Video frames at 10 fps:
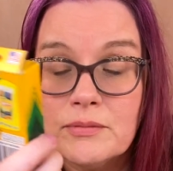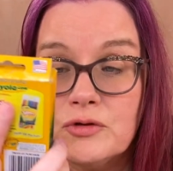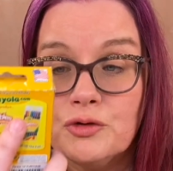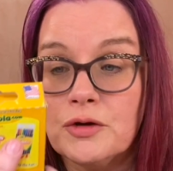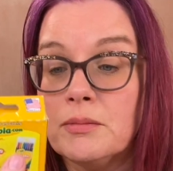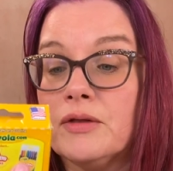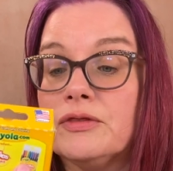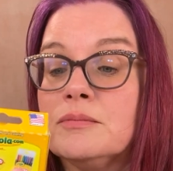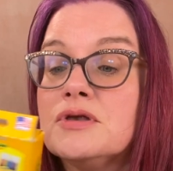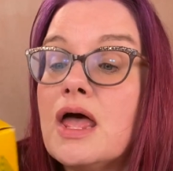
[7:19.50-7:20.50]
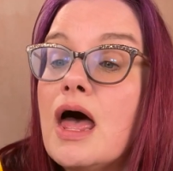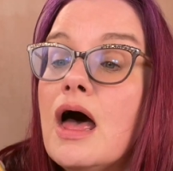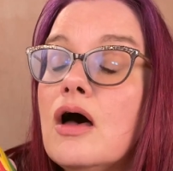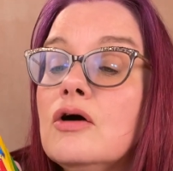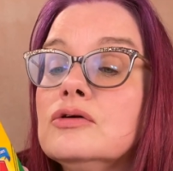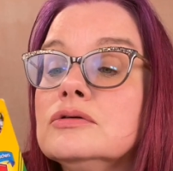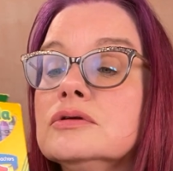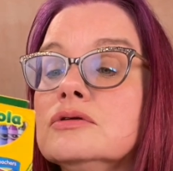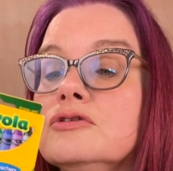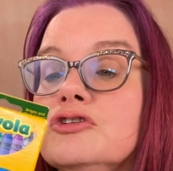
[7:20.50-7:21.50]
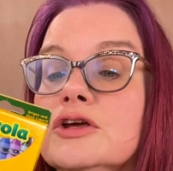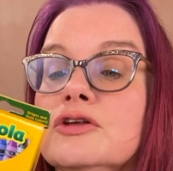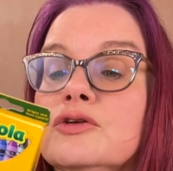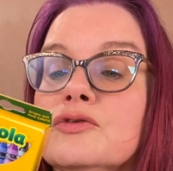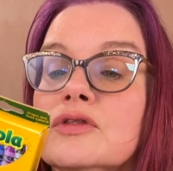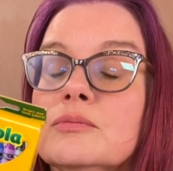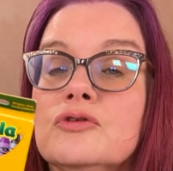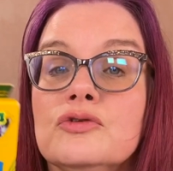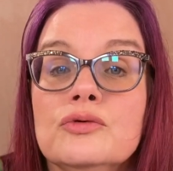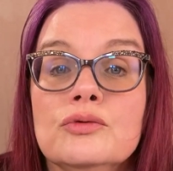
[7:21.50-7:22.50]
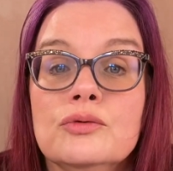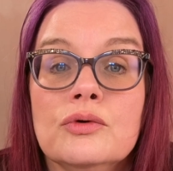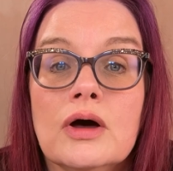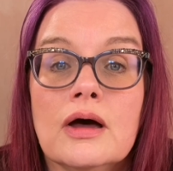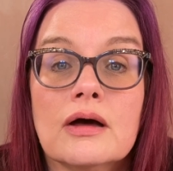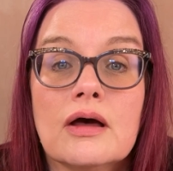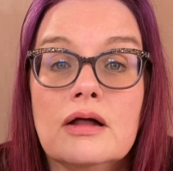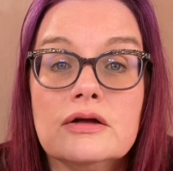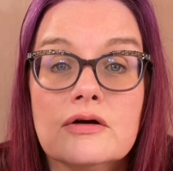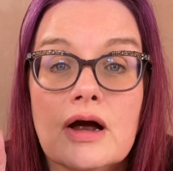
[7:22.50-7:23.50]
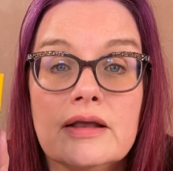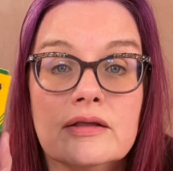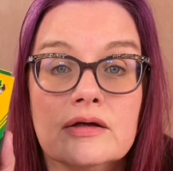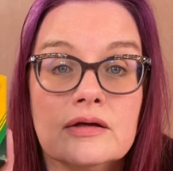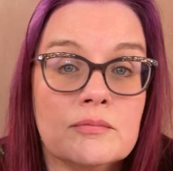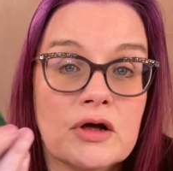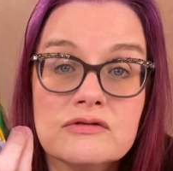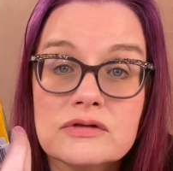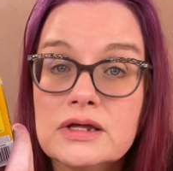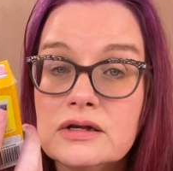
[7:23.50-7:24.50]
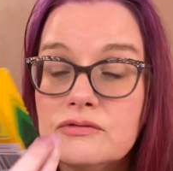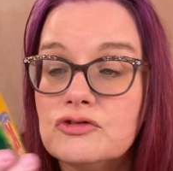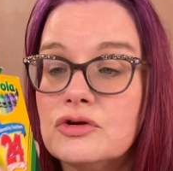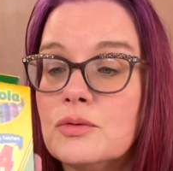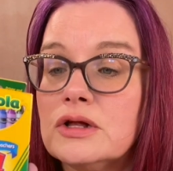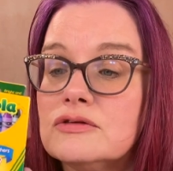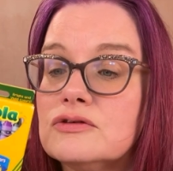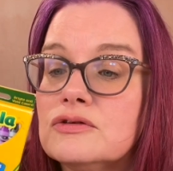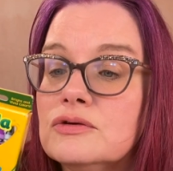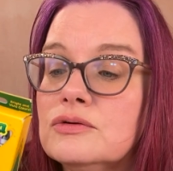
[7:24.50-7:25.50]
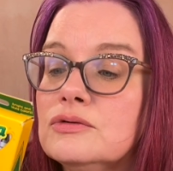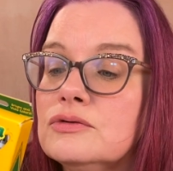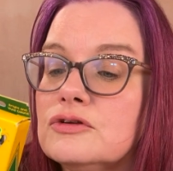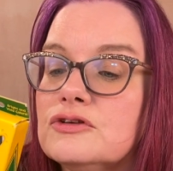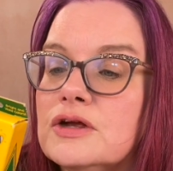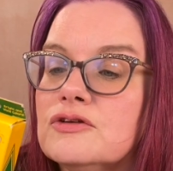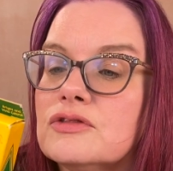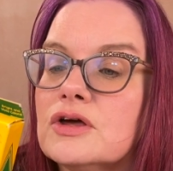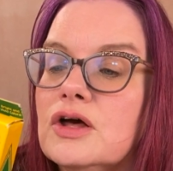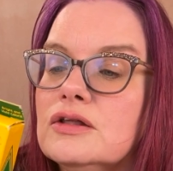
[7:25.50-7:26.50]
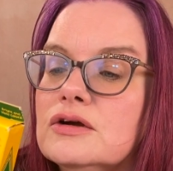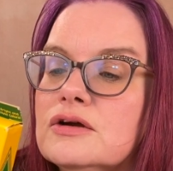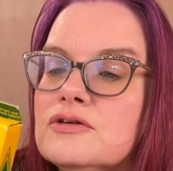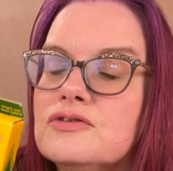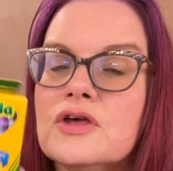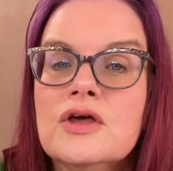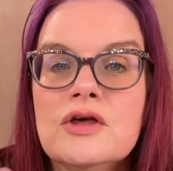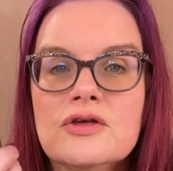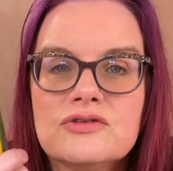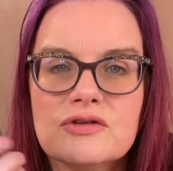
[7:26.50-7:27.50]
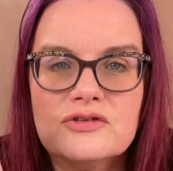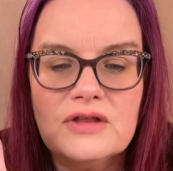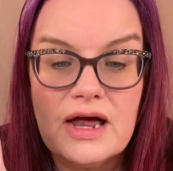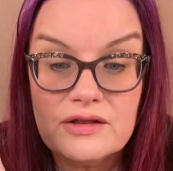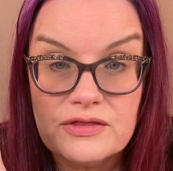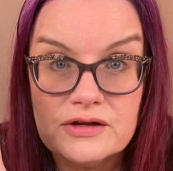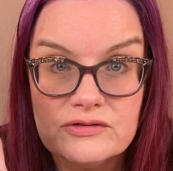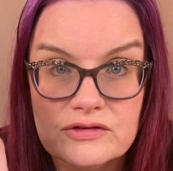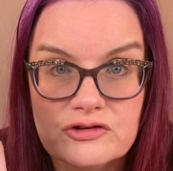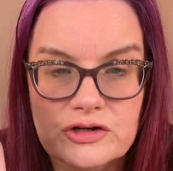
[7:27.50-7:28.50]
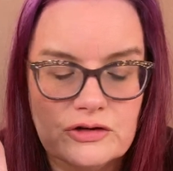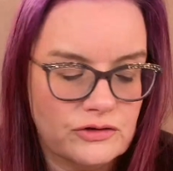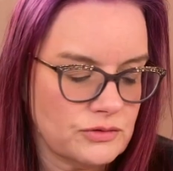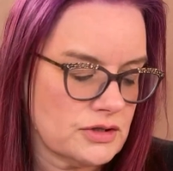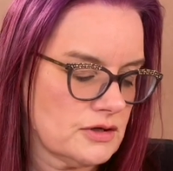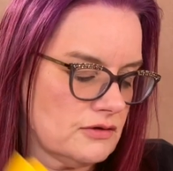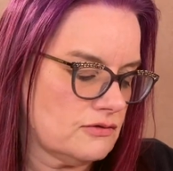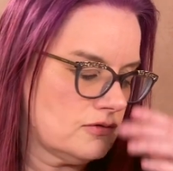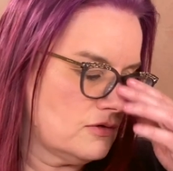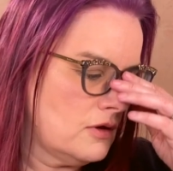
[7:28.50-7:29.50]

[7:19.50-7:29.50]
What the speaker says: You can melt them down. She can use them to color on the muslin if she wants to change the colors. So there's a lot of things that she can do with this.